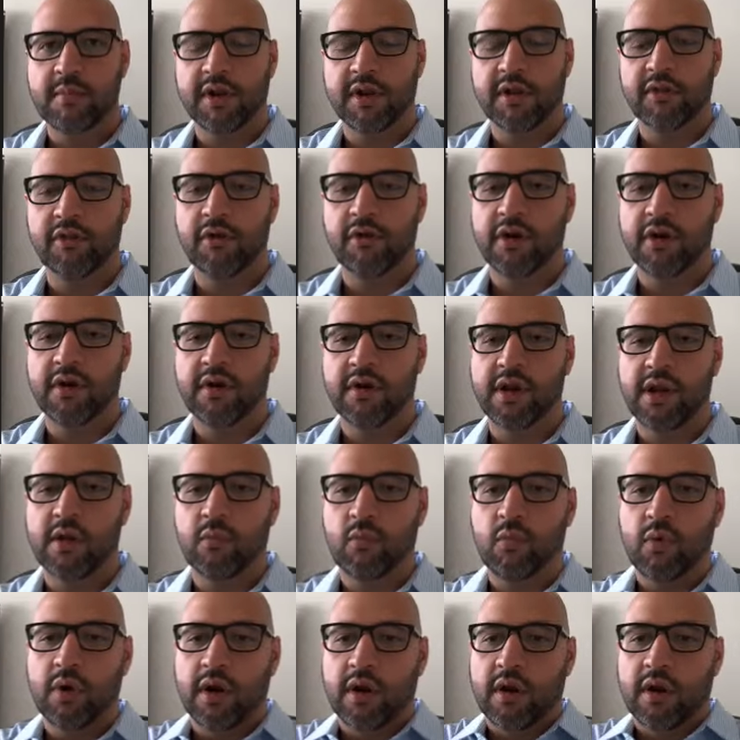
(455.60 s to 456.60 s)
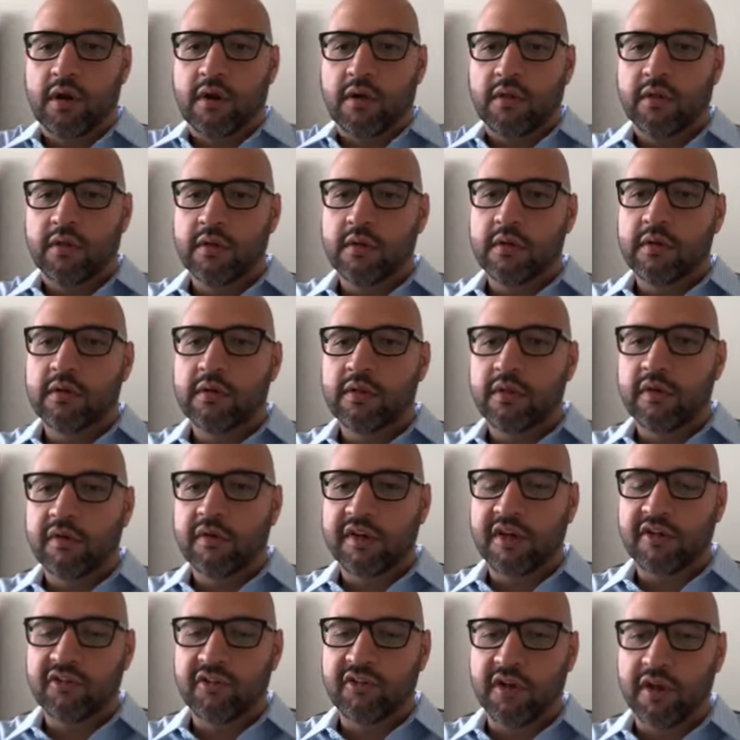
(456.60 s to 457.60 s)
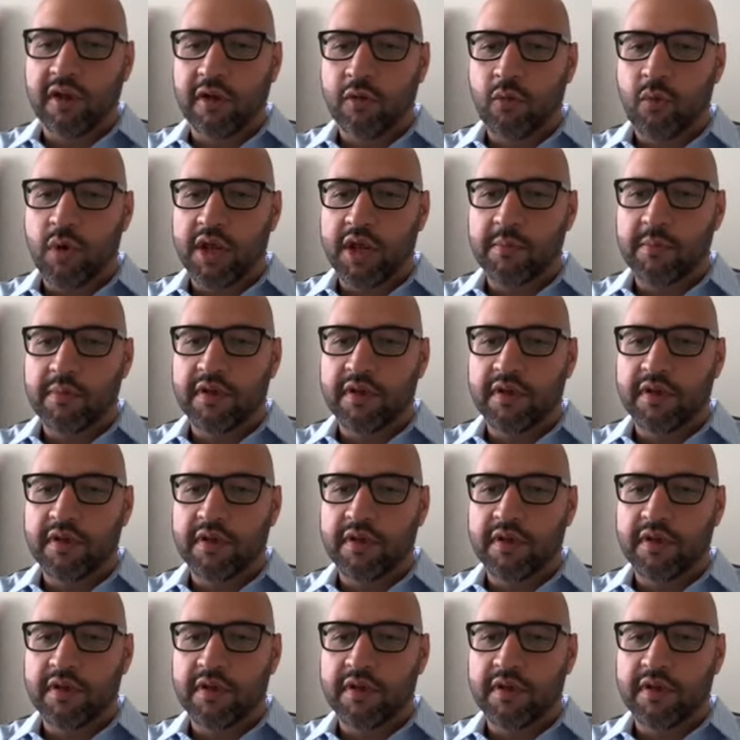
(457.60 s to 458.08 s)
Another area where there's actually